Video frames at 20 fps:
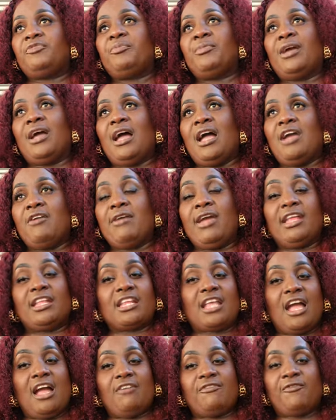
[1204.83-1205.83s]
my alright
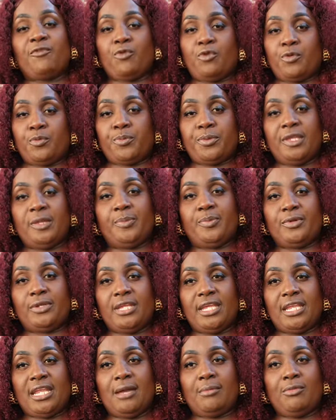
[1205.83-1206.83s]
got four people
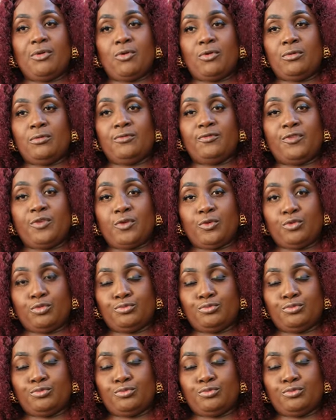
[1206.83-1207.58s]
dead at Mountain View.